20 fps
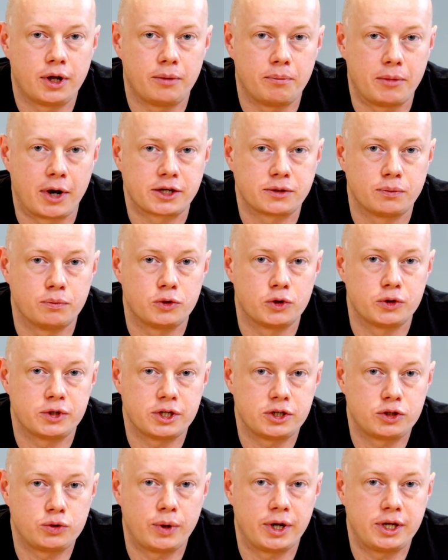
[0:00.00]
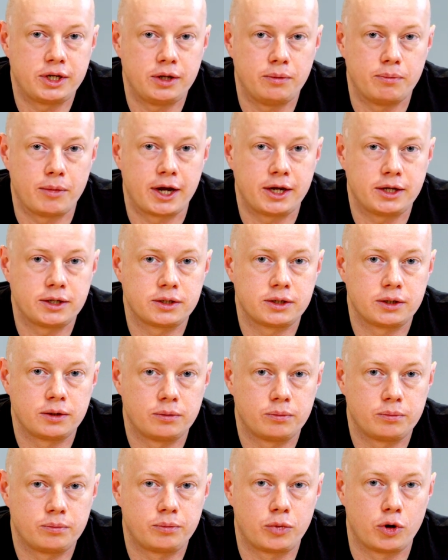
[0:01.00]
maximum dose is 20 mics
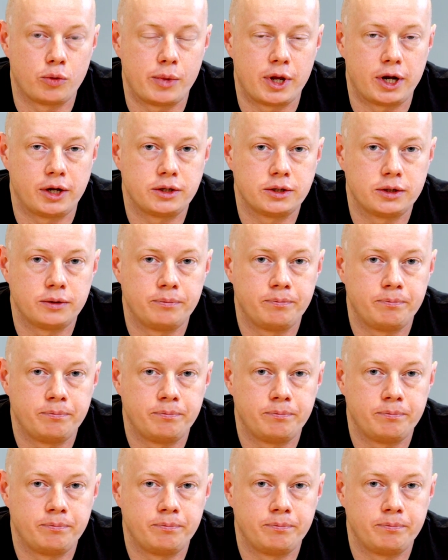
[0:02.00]
per minute.